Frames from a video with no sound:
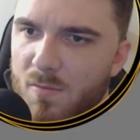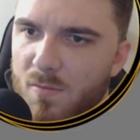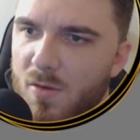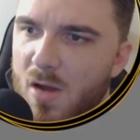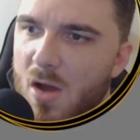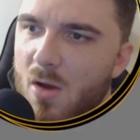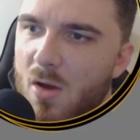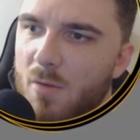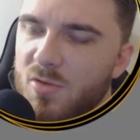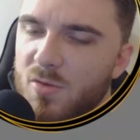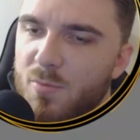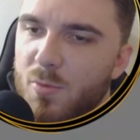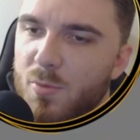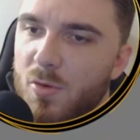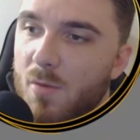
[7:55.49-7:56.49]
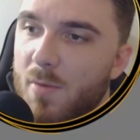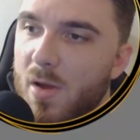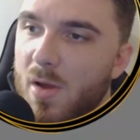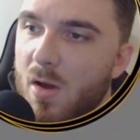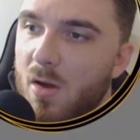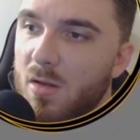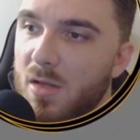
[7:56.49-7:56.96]
For now, I'm just putting on my
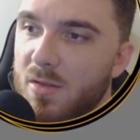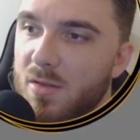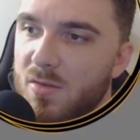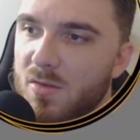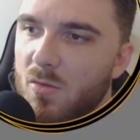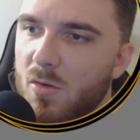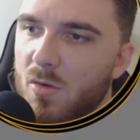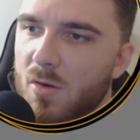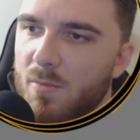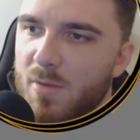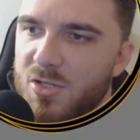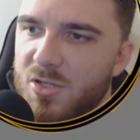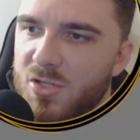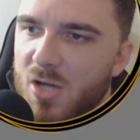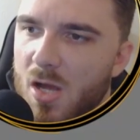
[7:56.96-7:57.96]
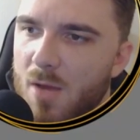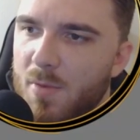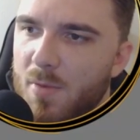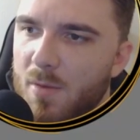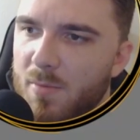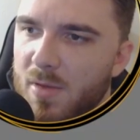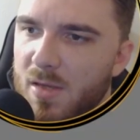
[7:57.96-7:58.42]
online store in my shop.
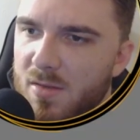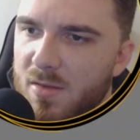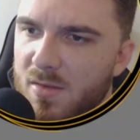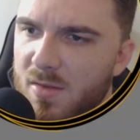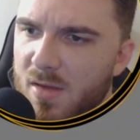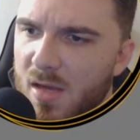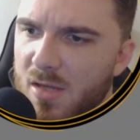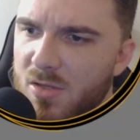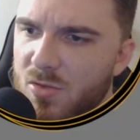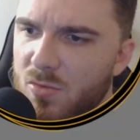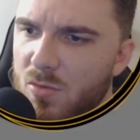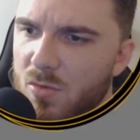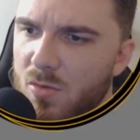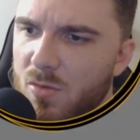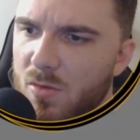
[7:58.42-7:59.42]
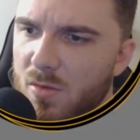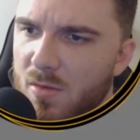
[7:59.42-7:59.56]
I'm going to hit schedule.